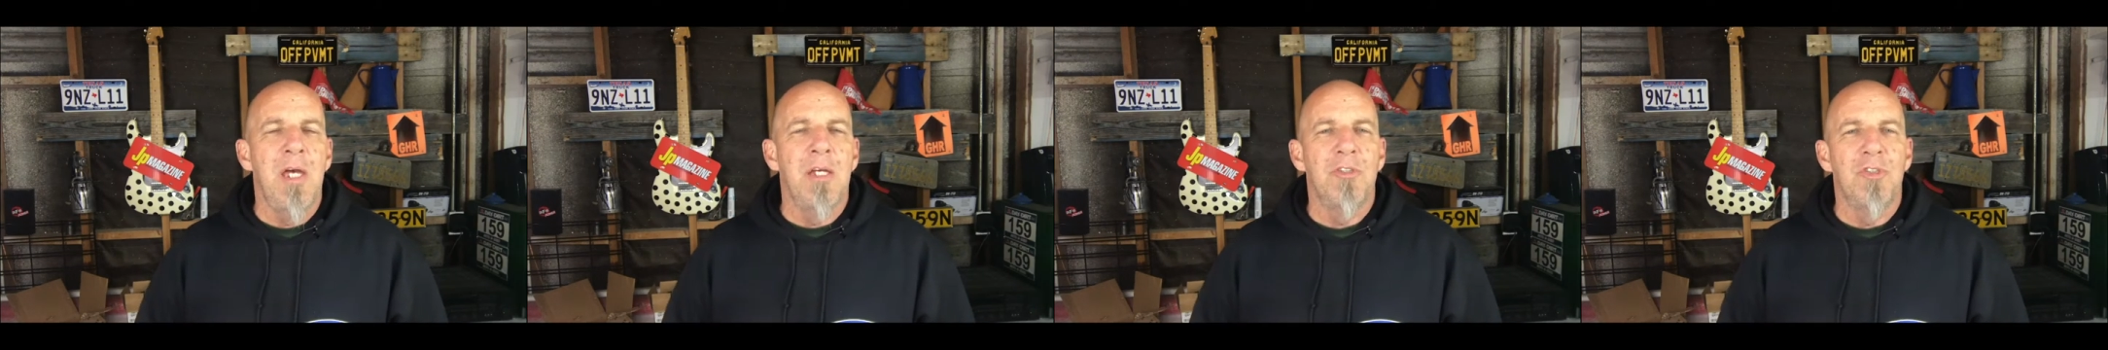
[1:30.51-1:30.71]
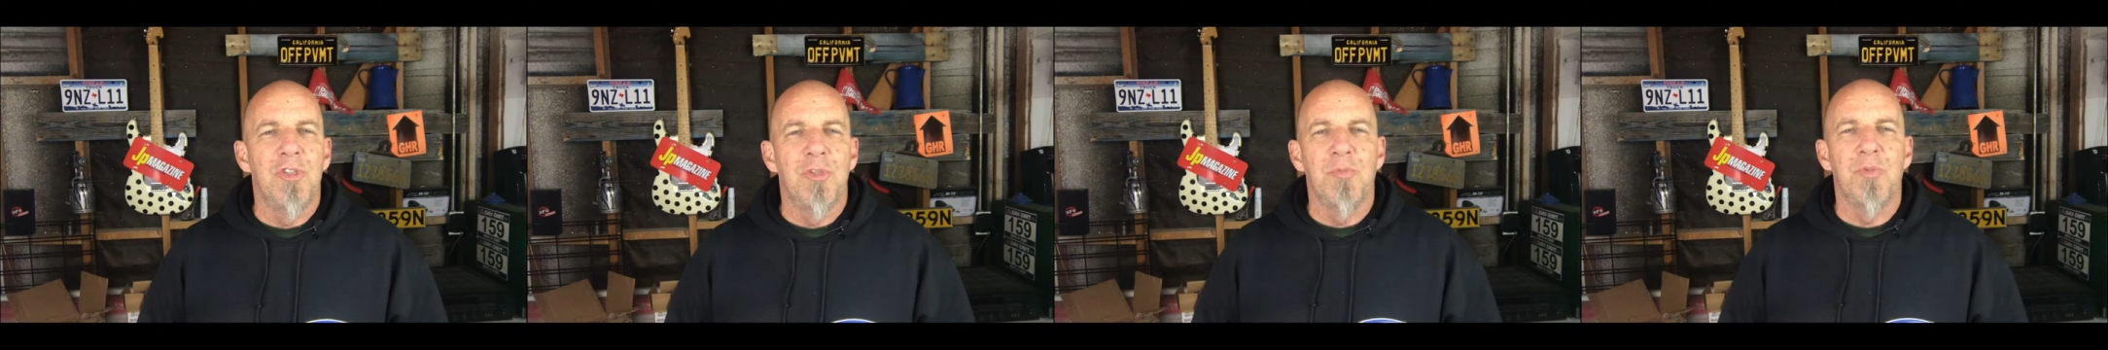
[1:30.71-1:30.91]

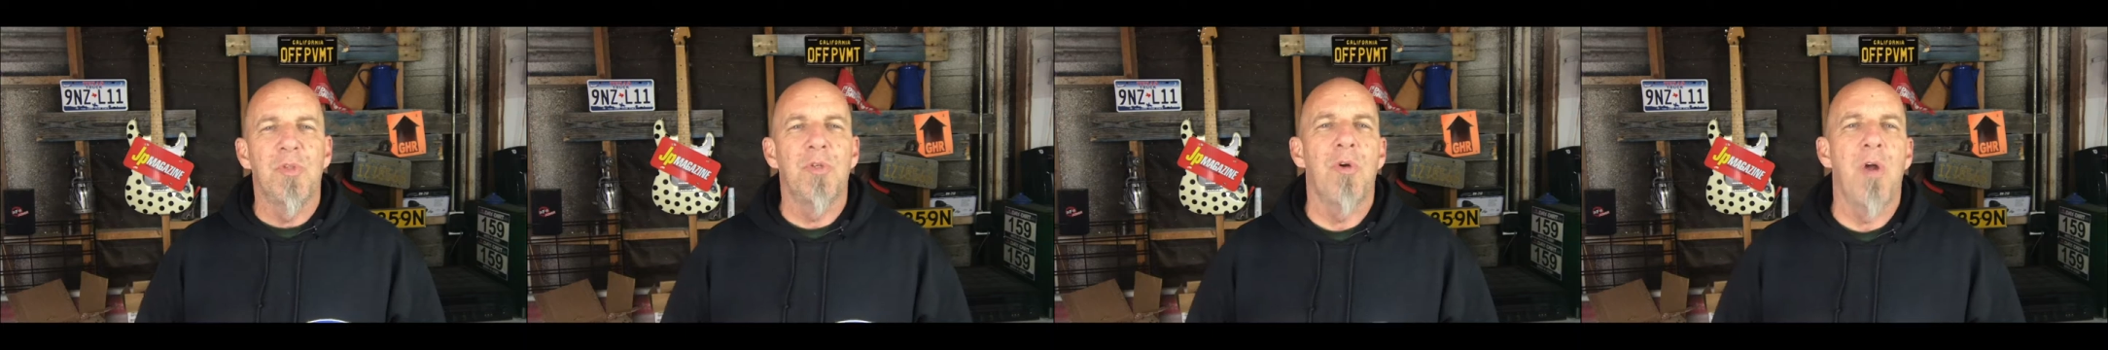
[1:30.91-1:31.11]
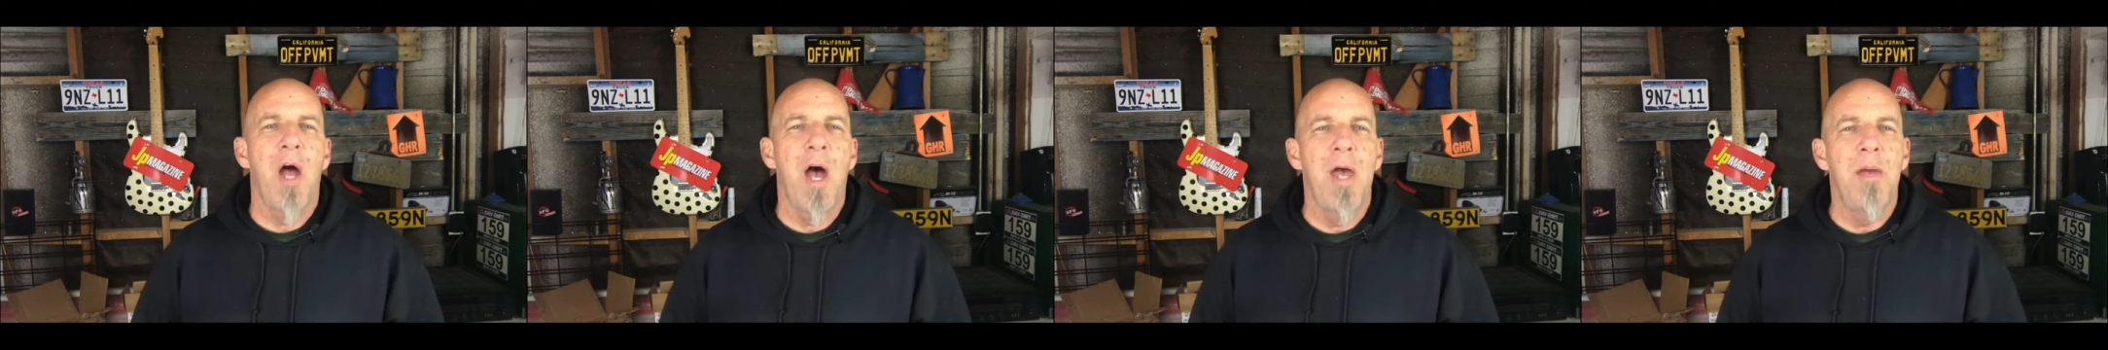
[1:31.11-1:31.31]
and
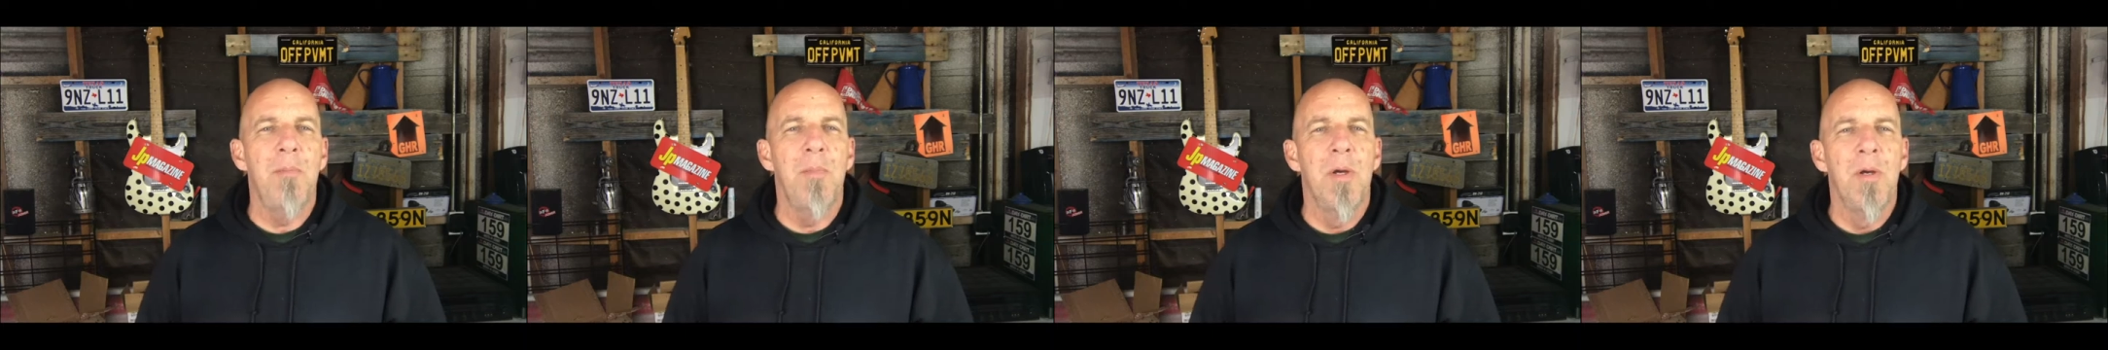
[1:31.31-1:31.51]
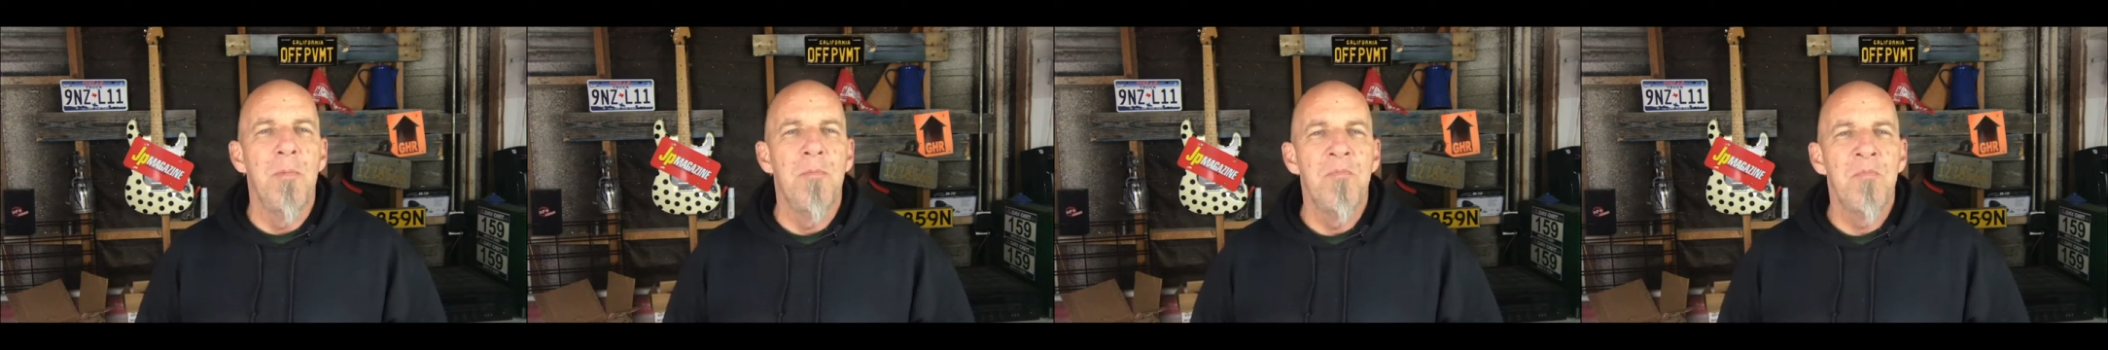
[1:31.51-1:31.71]

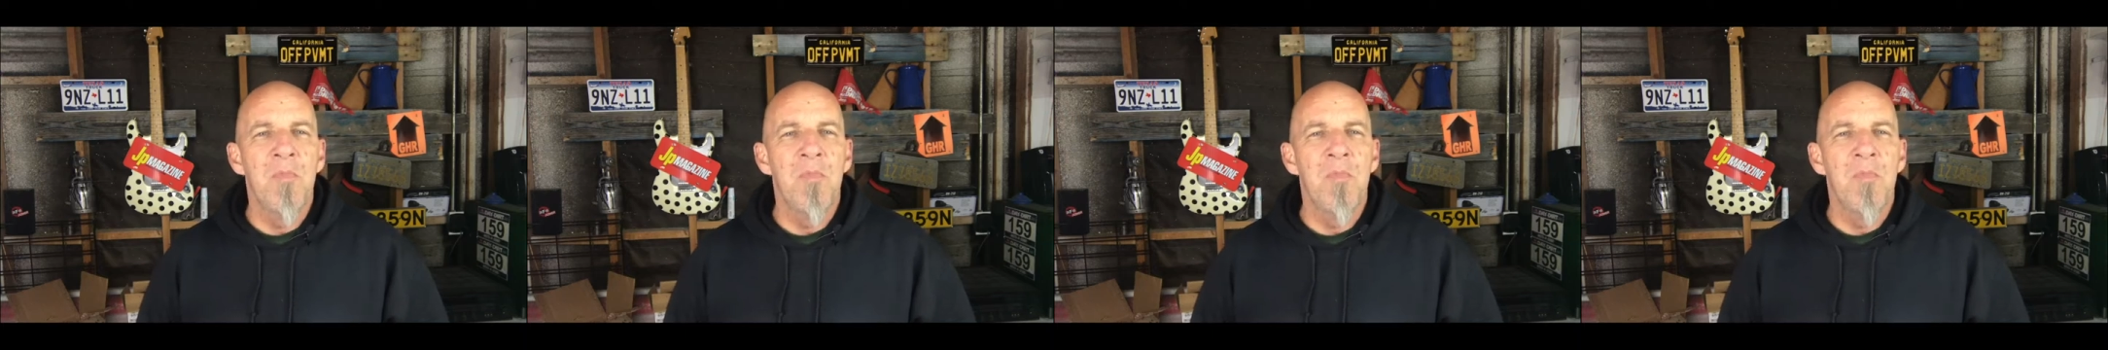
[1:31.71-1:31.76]
subscribe.